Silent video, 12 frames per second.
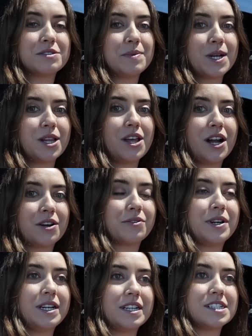It's been a lot of
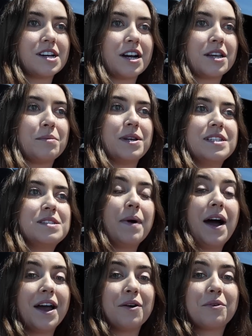reading documents,
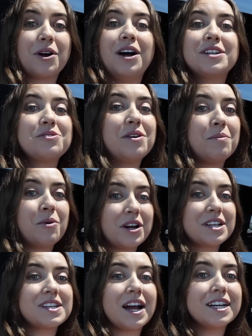but we're on to a more
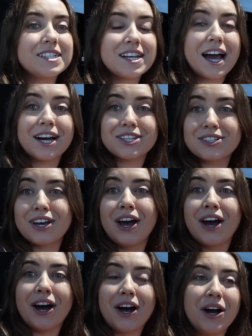exciting task.
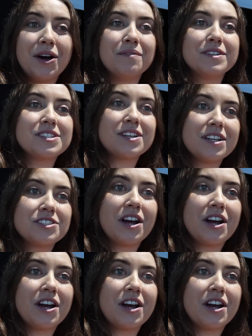Um, Giselle's